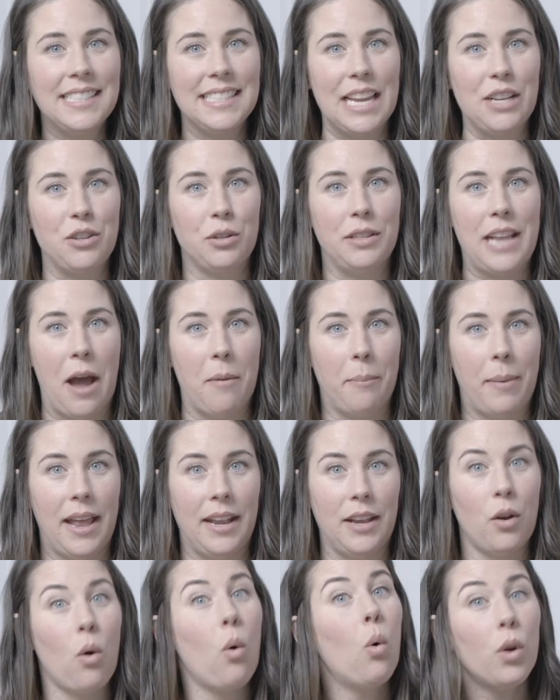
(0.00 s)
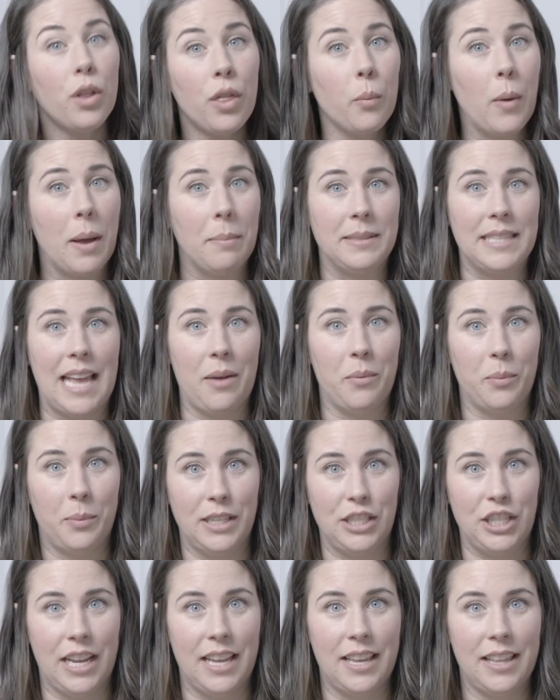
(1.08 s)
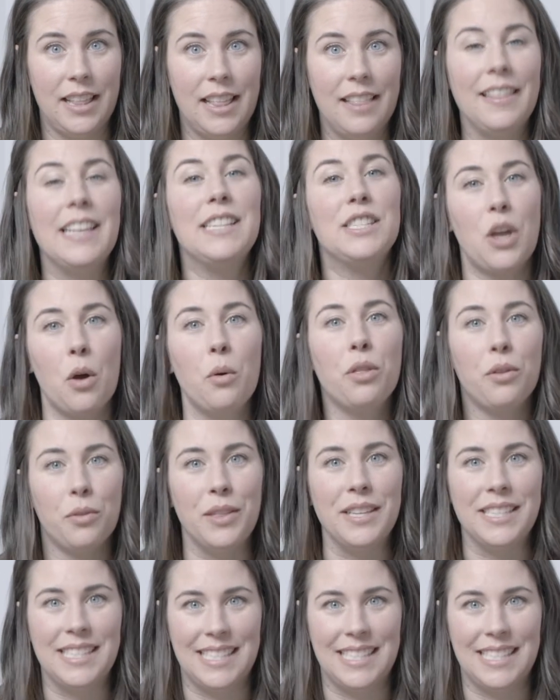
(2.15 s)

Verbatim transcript: Schedule Now button or the website widget, let's go through the